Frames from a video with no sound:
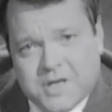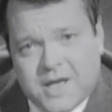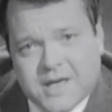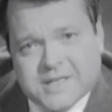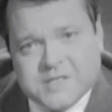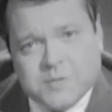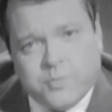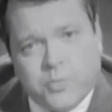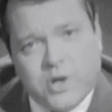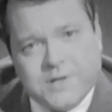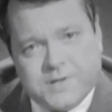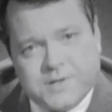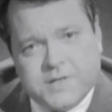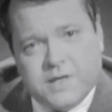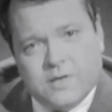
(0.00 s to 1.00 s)

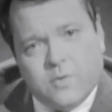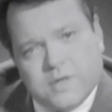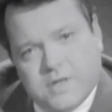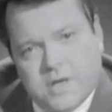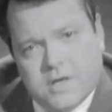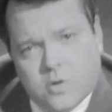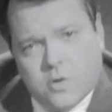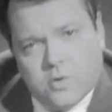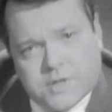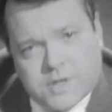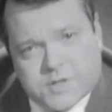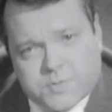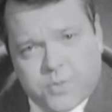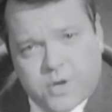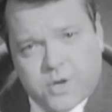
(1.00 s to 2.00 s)
expressing what they don't
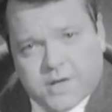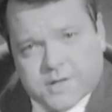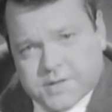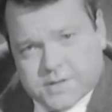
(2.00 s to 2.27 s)
express.